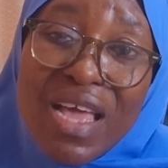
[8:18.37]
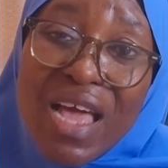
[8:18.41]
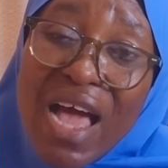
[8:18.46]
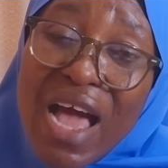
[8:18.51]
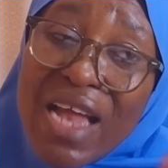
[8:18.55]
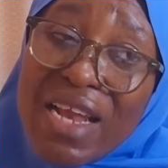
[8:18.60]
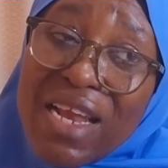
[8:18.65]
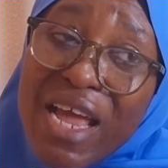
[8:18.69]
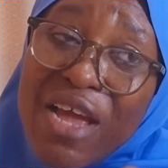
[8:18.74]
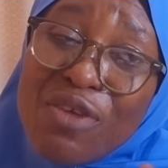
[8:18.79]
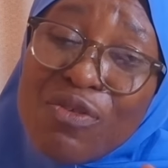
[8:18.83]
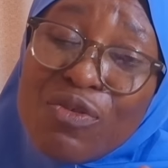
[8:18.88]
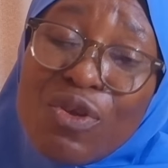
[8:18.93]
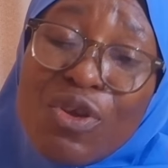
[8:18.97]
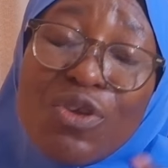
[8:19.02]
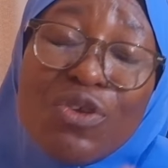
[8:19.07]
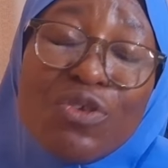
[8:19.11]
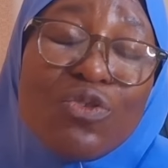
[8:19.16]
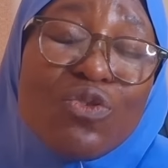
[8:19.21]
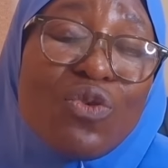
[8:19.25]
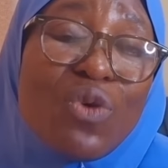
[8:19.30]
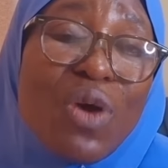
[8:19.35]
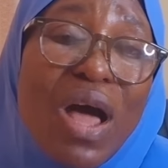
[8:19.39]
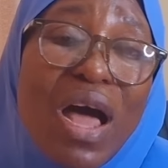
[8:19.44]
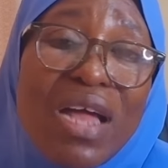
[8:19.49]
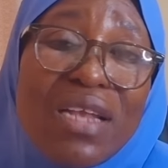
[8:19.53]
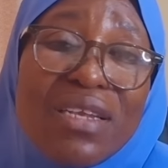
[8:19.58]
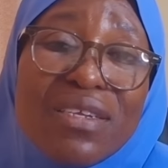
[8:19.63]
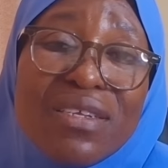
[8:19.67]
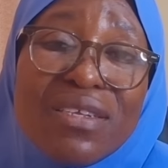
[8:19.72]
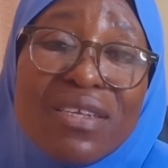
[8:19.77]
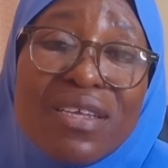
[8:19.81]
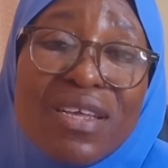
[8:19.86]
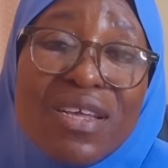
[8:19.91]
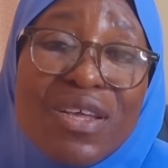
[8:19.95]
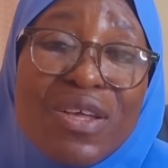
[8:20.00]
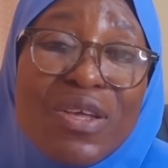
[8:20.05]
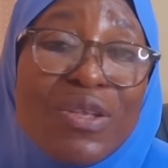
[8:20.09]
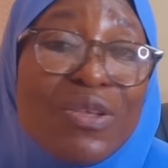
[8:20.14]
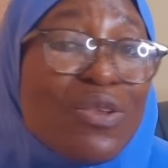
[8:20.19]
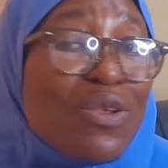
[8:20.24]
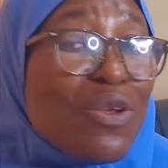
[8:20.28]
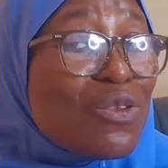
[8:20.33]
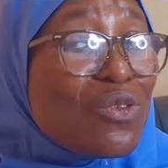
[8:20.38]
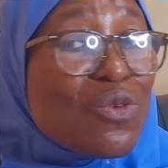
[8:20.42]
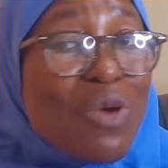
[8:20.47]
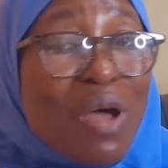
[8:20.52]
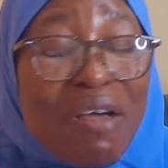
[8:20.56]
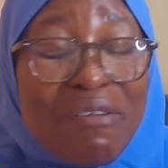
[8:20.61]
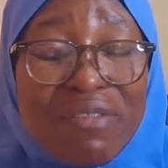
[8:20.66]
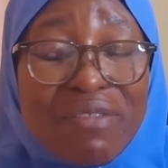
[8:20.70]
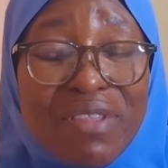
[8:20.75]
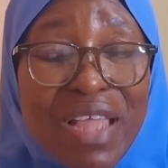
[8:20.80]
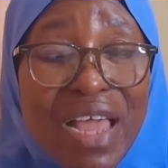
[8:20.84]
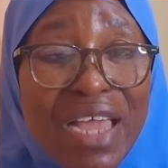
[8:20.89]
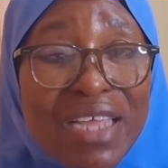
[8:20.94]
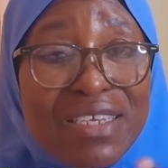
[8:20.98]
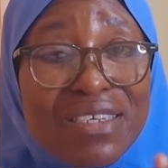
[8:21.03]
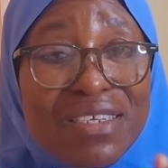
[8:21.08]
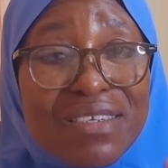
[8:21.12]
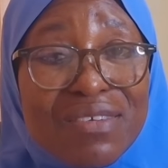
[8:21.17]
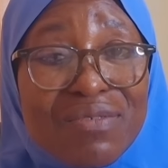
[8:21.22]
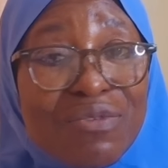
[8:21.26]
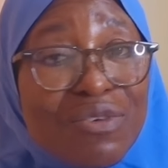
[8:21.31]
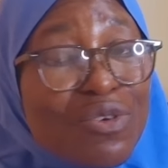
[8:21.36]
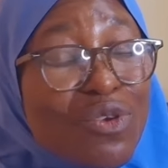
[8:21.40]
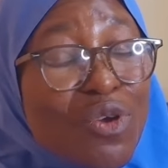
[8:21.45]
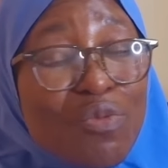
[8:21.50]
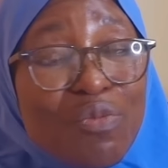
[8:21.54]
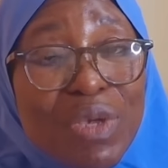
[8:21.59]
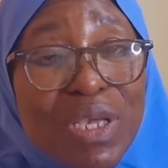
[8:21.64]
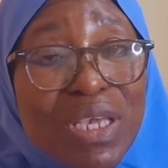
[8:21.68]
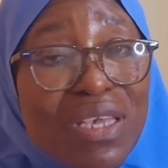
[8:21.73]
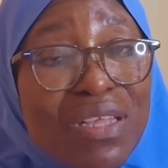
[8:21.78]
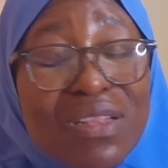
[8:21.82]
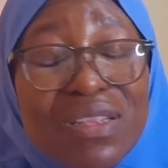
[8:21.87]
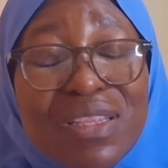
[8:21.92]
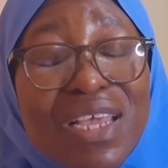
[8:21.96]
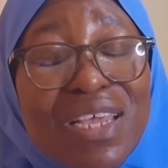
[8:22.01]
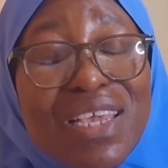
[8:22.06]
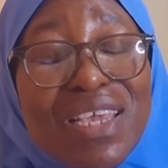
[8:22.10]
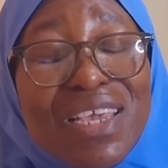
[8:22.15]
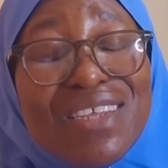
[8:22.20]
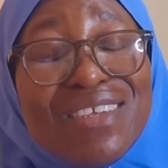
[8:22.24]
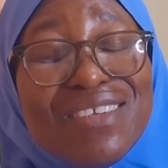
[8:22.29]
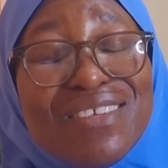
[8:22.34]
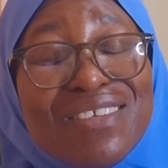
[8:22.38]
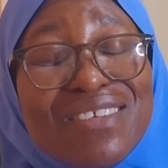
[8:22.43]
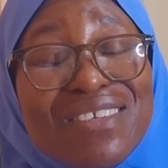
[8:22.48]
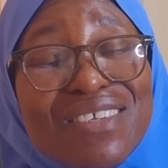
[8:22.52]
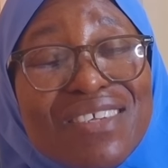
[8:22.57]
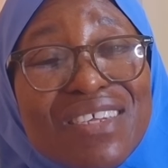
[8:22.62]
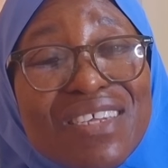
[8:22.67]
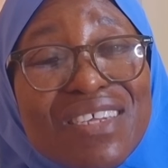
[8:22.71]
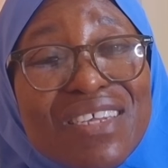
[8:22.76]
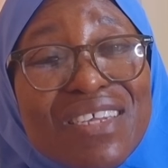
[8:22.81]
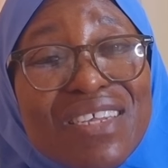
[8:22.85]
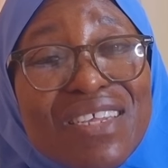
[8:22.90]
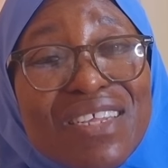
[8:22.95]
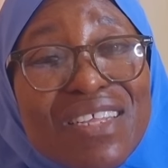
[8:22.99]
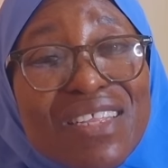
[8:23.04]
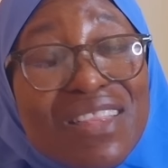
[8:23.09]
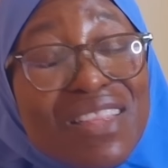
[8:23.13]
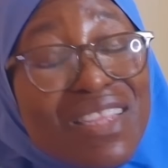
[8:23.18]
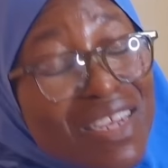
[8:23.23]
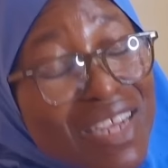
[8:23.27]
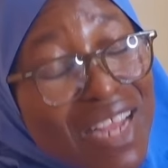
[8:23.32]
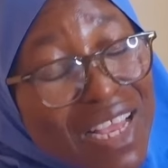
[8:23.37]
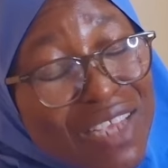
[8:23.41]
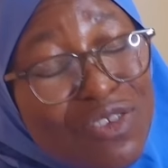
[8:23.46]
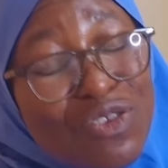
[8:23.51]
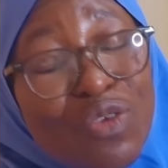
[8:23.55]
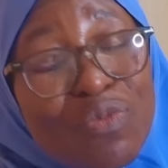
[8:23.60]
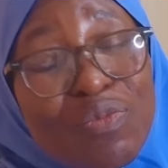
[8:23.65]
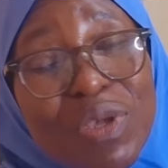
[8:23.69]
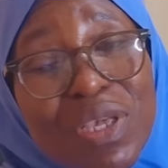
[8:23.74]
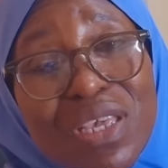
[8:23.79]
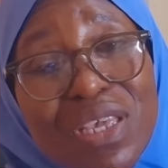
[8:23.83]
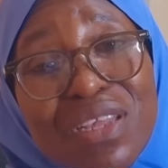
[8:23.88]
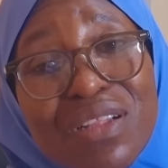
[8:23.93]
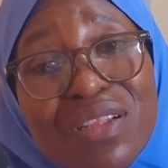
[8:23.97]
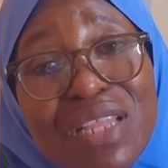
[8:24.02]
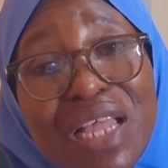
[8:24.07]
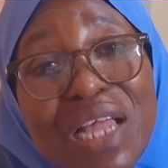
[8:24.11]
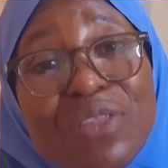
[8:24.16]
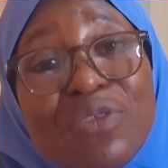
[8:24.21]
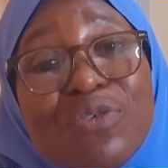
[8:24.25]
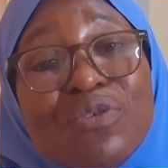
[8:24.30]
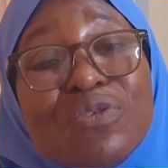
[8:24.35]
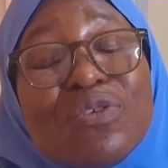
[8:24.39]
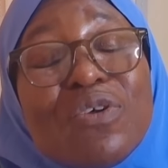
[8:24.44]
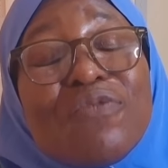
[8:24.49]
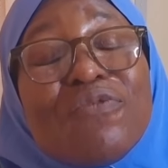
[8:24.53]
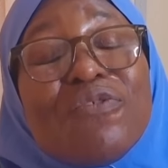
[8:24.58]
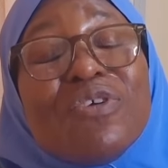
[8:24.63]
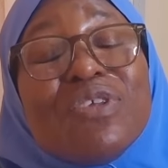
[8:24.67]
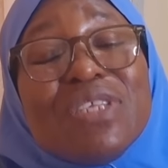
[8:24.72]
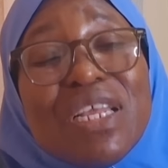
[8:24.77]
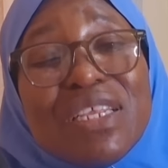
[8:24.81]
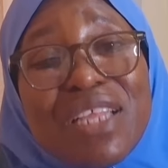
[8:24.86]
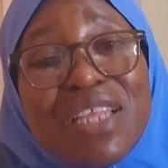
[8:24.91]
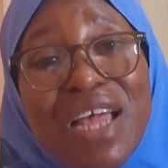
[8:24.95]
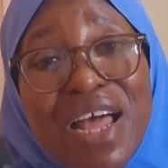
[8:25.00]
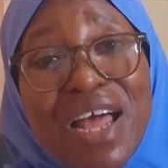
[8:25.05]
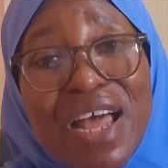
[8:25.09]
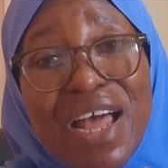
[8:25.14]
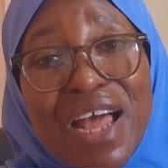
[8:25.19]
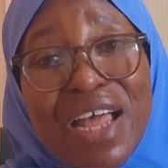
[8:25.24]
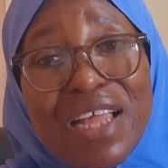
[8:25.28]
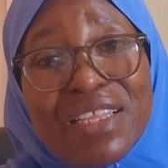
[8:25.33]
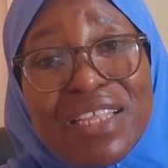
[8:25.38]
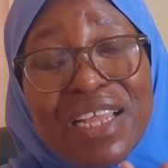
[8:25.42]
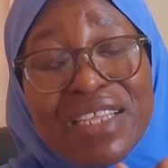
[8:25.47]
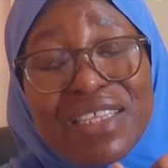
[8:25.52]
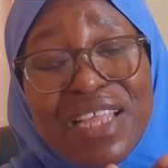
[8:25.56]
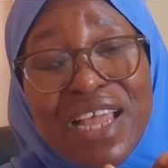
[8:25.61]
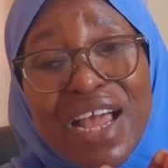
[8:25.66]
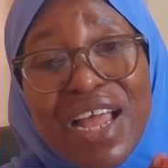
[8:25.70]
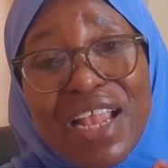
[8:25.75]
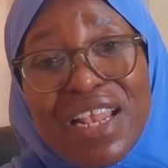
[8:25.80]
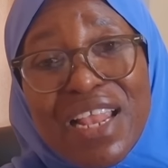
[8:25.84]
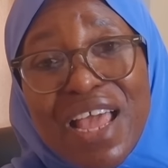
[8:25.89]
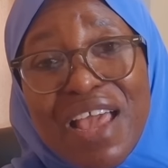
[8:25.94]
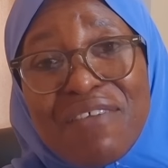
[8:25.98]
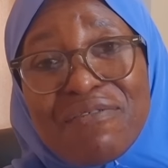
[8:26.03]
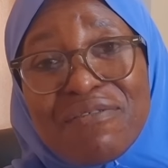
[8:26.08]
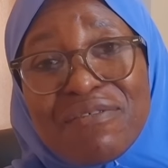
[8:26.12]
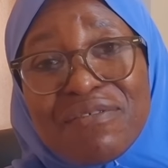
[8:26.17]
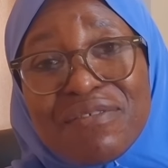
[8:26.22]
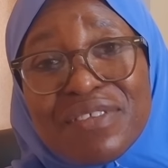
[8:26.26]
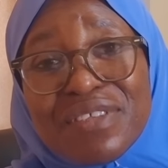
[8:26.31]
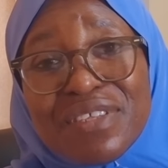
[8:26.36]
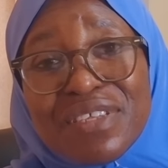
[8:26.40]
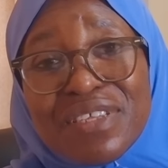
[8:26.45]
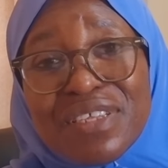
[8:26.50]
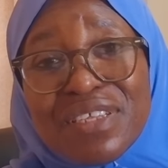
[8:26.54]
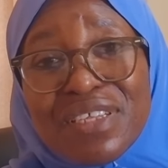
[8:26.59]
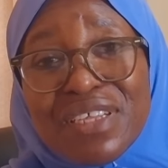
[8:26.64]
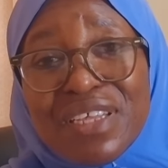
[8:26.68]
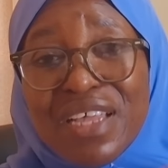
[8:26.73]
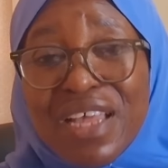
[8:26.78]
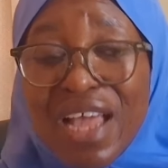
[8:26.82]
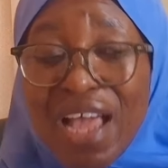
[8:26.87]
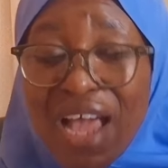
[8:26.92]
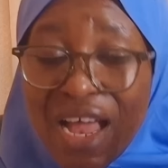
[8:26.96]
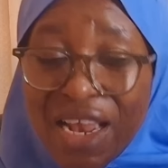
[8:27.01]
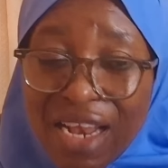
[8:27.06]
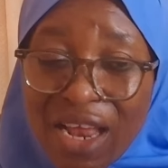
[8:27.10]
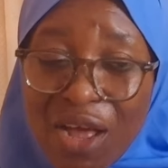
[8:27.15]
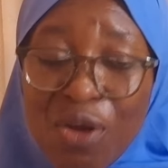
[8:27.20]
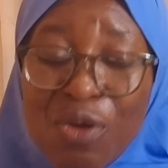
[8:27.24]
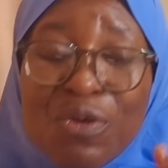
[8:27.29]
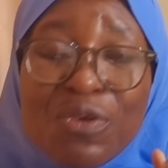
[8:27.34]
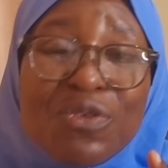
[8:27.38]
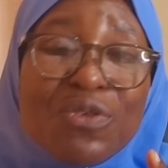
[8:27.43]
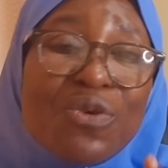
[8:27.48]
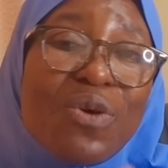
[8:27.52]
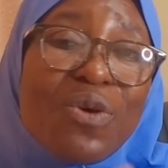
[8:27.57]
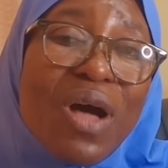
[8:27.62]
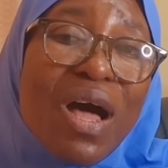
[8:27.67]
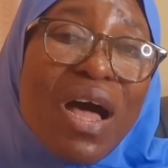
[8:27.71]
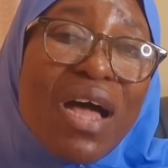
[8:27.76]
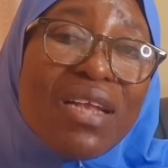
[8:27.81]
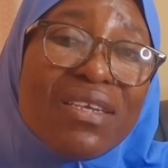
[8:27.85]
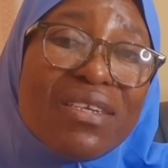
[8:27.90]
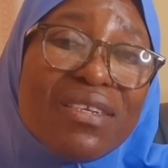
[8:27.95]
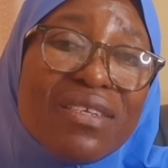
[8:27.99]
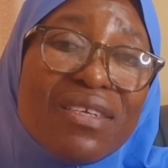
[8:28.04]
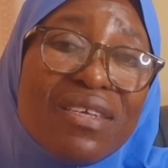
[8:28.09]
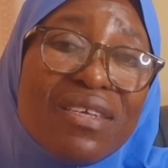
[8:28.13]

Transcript: And I also used to add, those who have died will not be killed again. The next to be killed are those of us that are alive. And I also add,